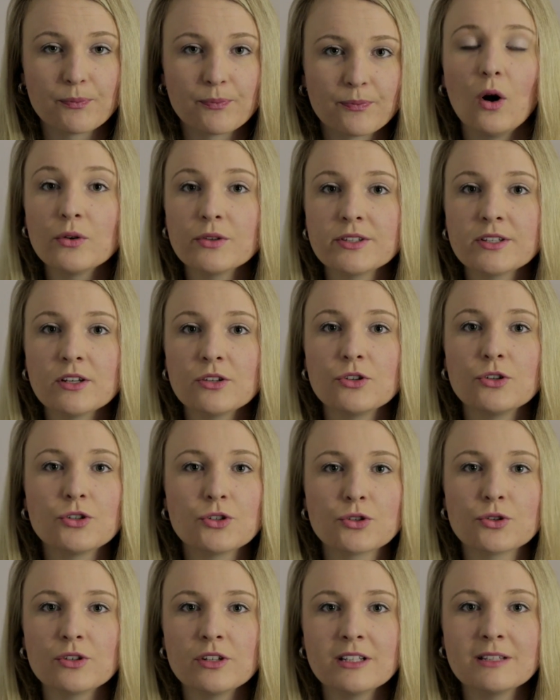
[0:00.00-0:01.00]
Also, you
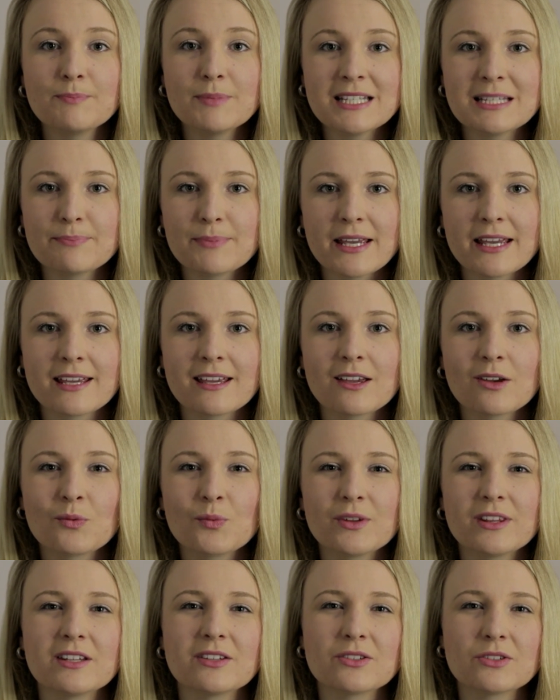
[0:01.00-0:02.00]
shouldn't be speaking
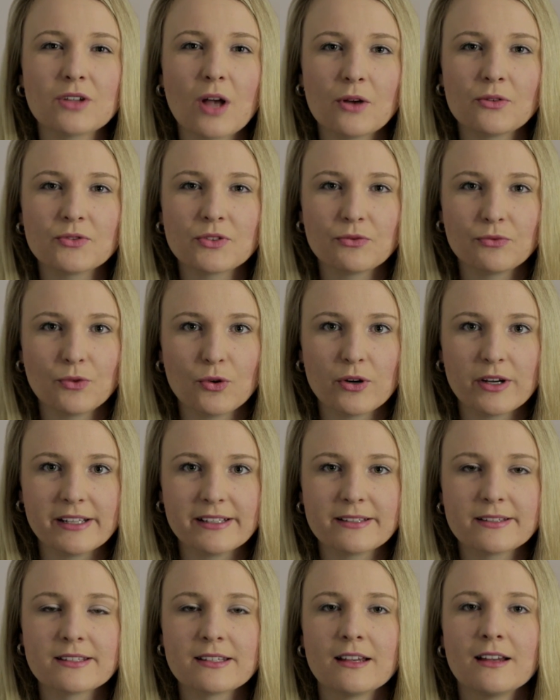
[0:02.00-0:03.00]
with a soft
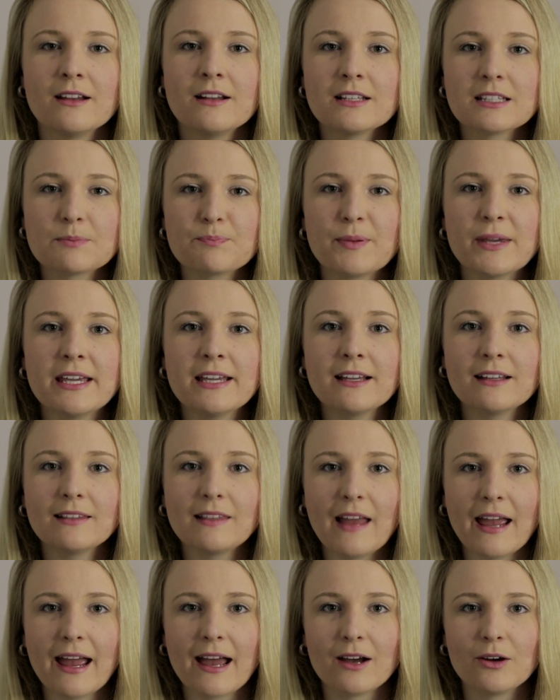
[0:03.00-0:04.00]
voice. Speak
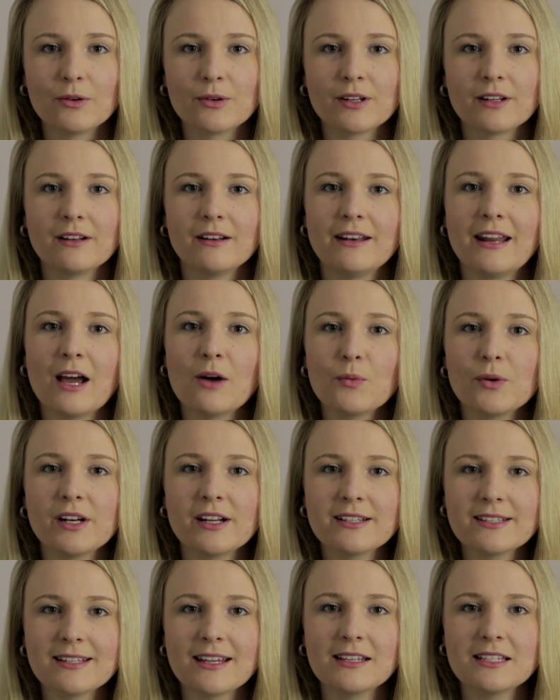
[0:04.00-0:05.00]
loud. Now, when
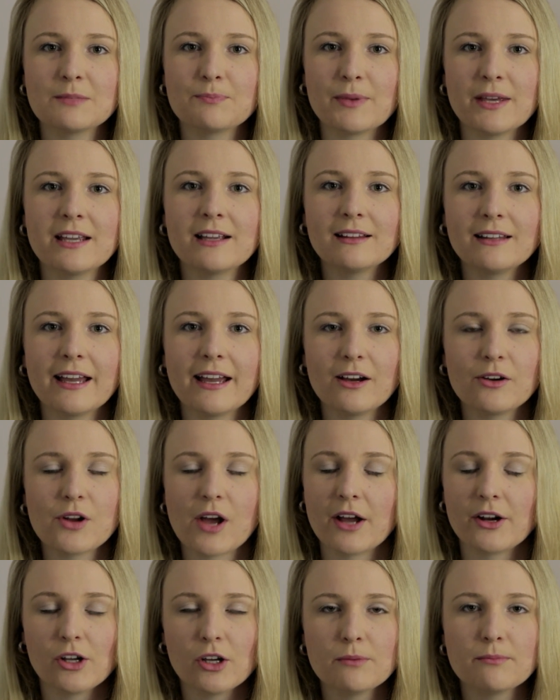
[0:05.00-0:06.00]
I say speak loud,
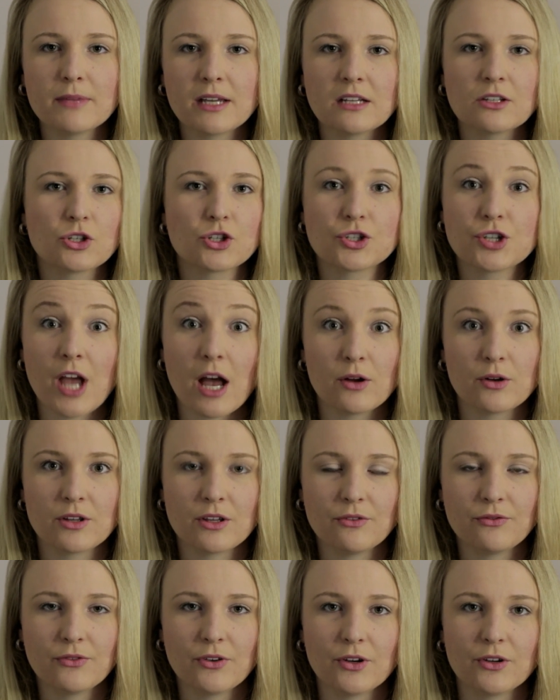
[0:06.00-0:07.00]
I don't mean shout on
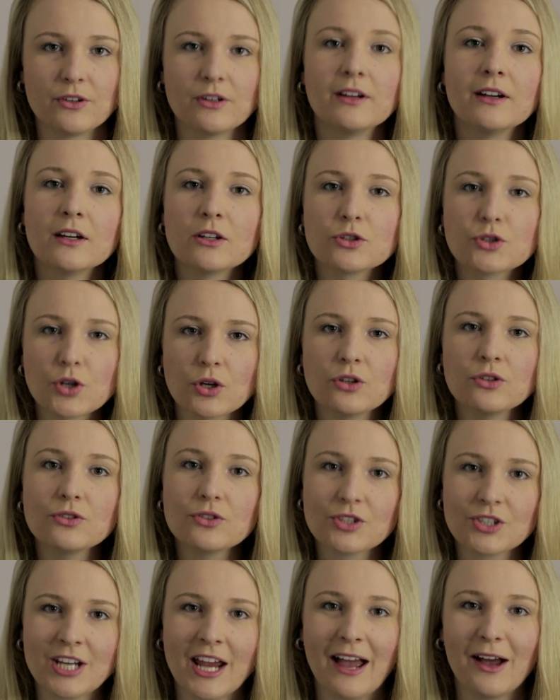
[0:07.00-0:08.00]
the phone. Don't
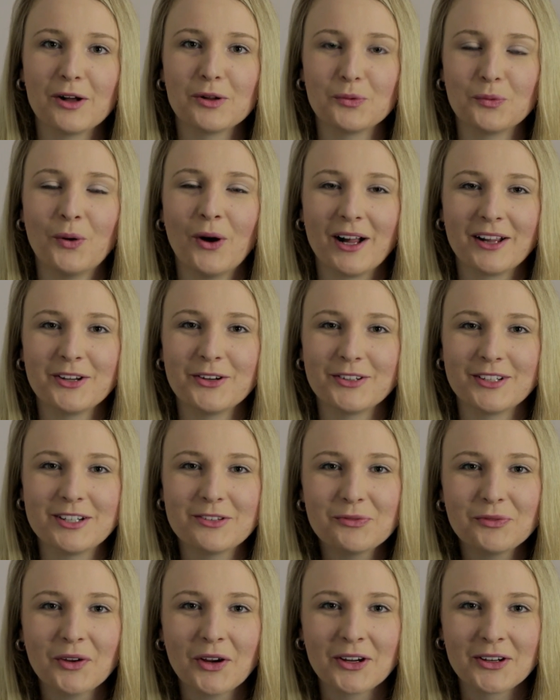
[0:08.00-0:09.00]
shout while you're in
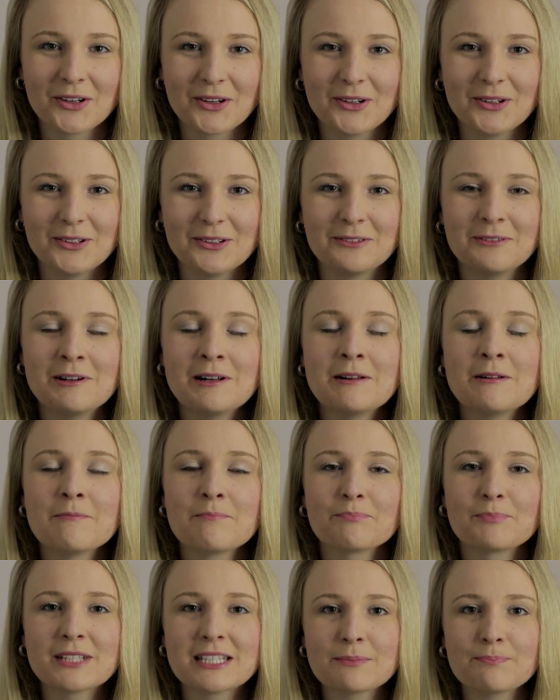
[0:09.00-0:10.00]
a phone call,
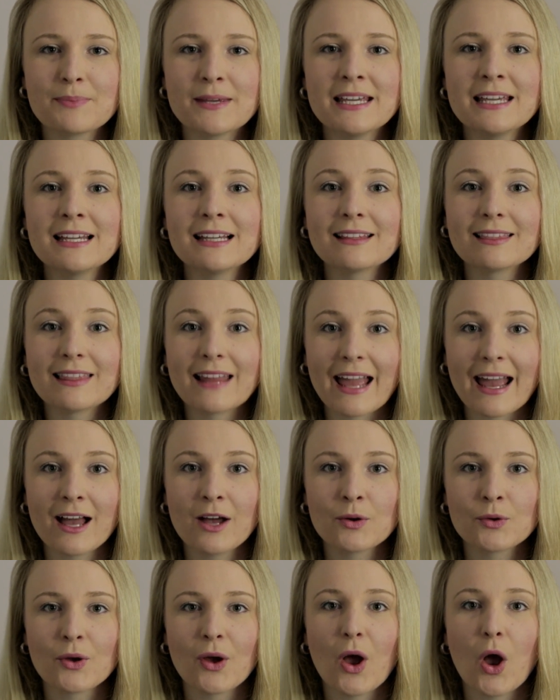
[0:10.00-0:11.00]
but speak
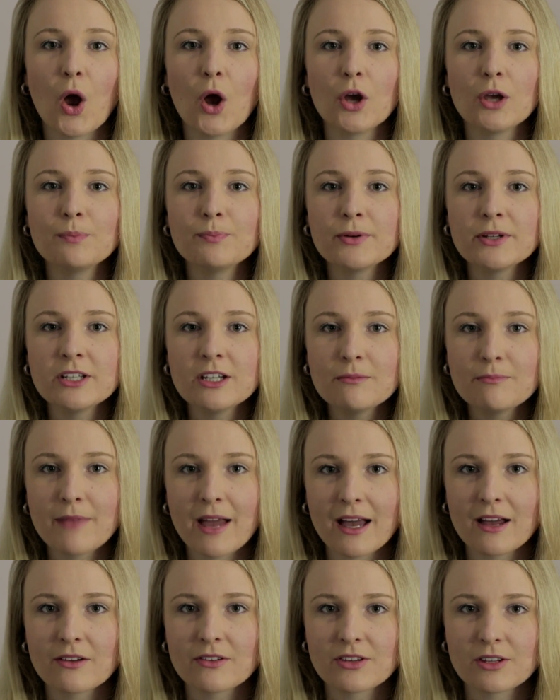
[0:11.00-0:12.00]
loud, open your
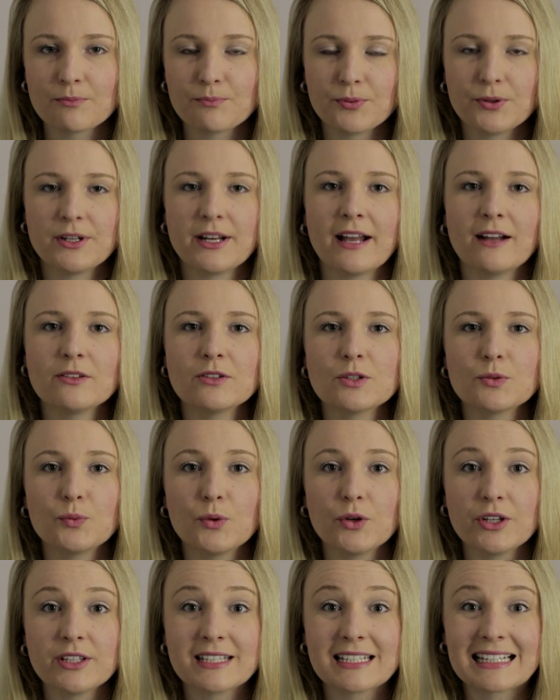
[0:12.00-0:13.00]
mouth, pronounce
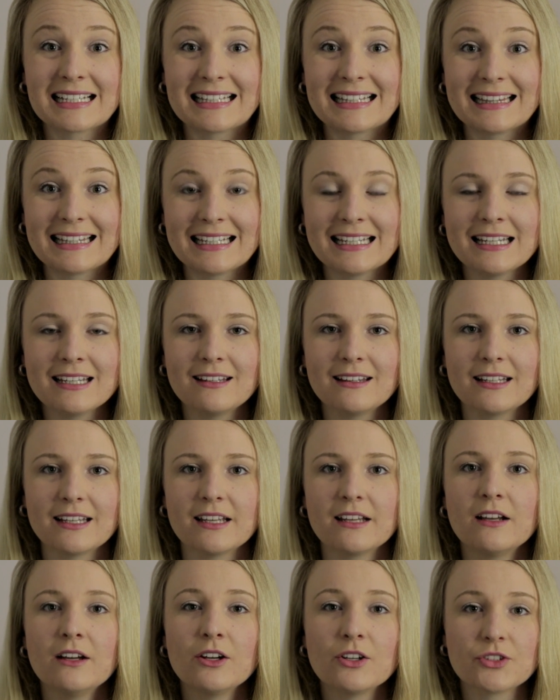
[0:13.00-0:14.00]
words
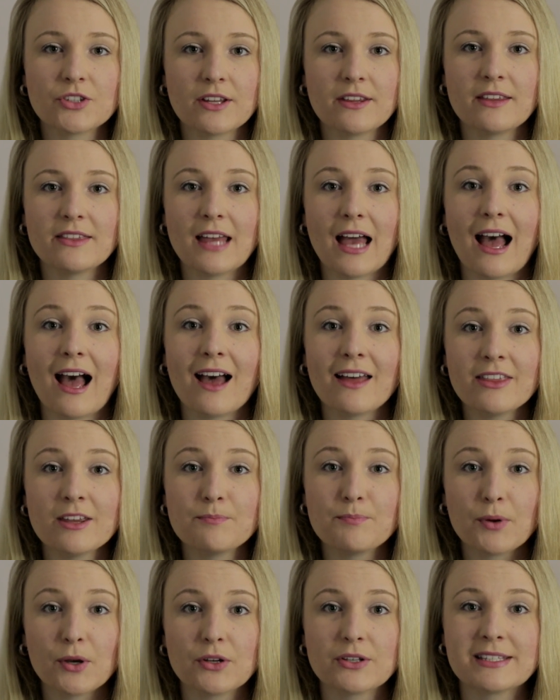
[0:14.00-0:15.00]
clearly so that the other
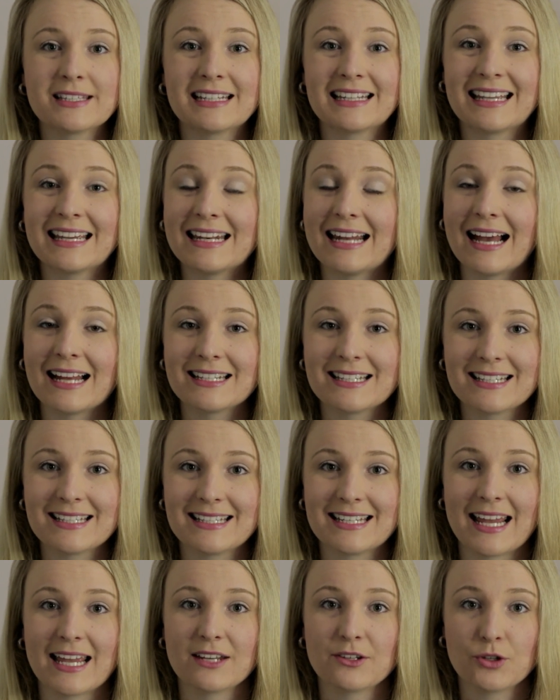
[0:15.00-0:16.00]
person can
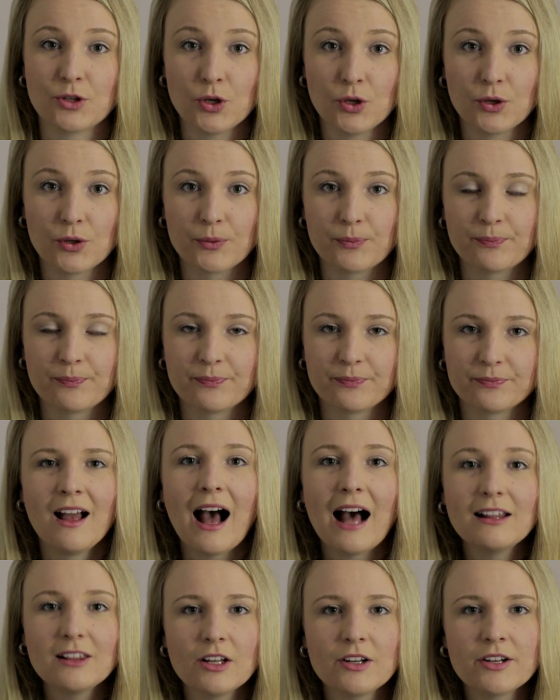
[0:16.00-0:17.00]
understand you.
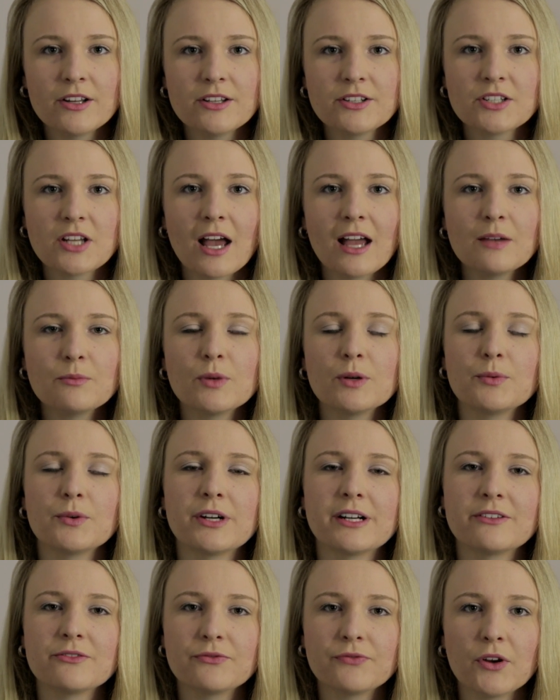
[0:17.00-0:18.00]
A lot of the time when
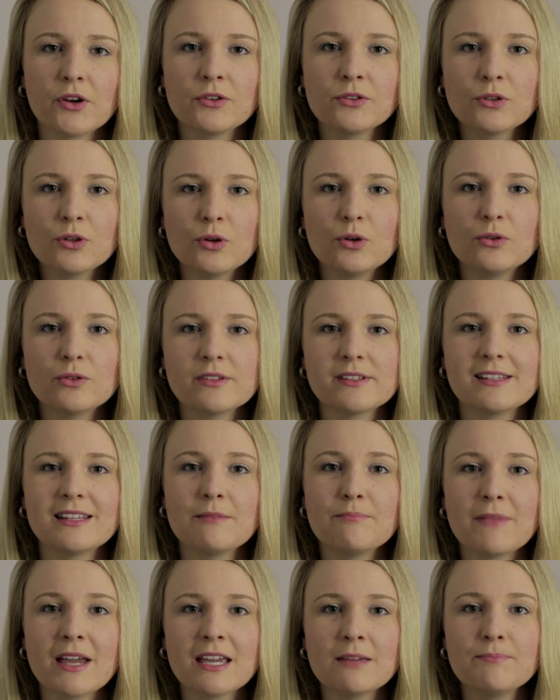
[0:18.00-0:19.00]
we're in phone calls,
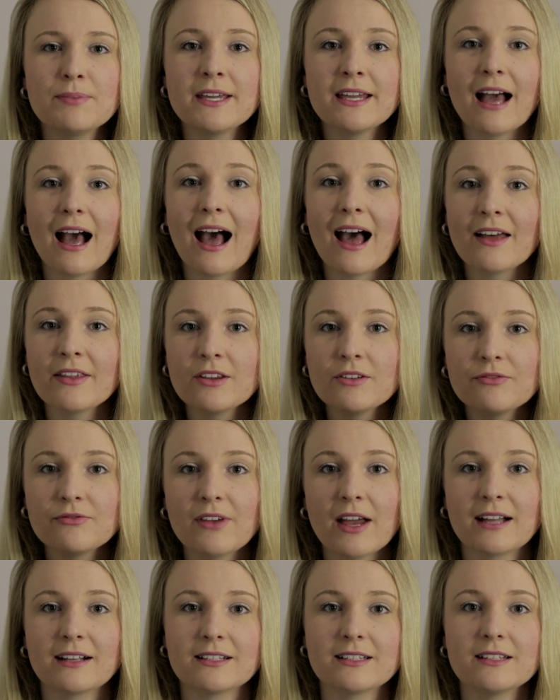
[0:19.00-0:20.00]
there may be other
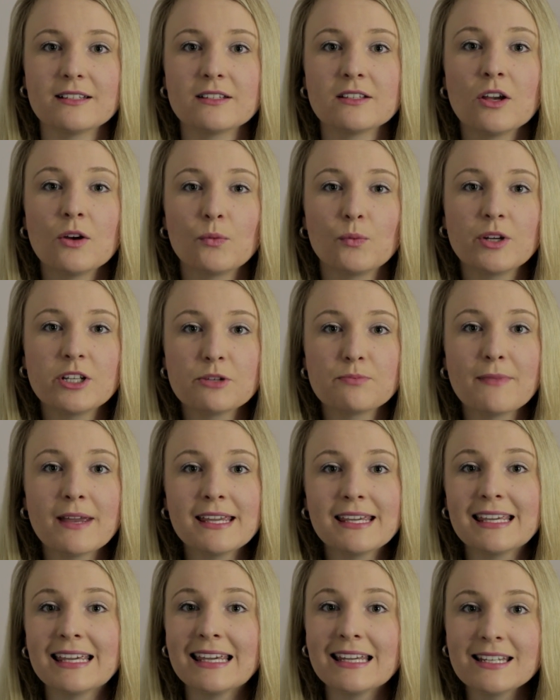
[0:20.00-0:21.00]
factors which
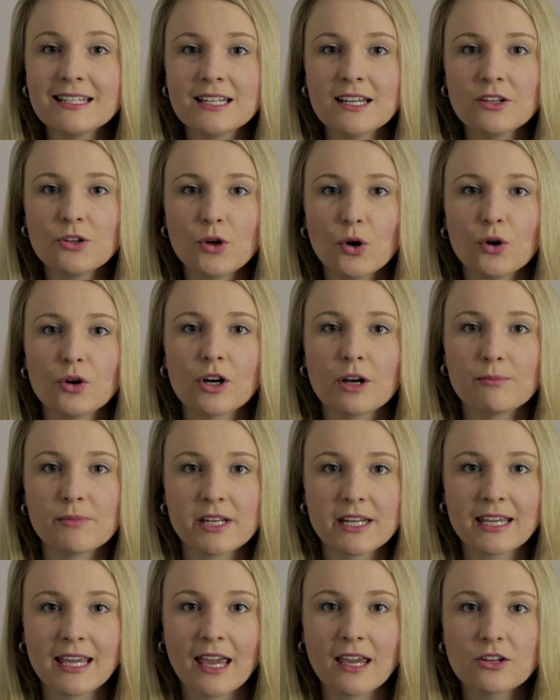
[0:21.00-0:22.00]
may hinder your
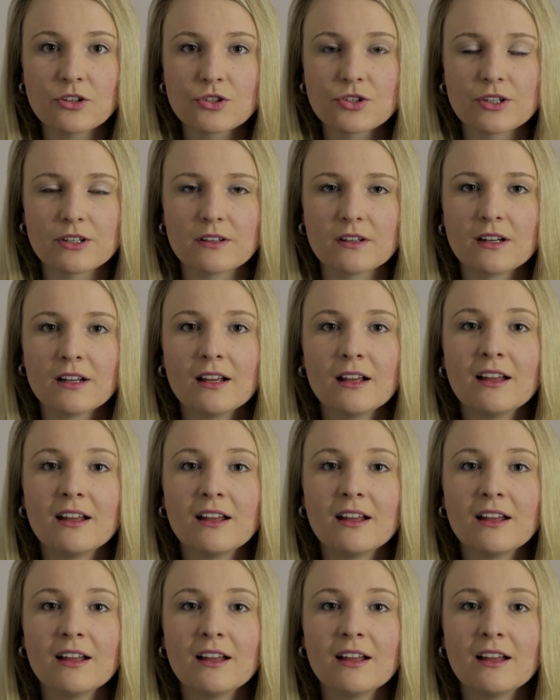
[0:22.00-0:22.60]
communication.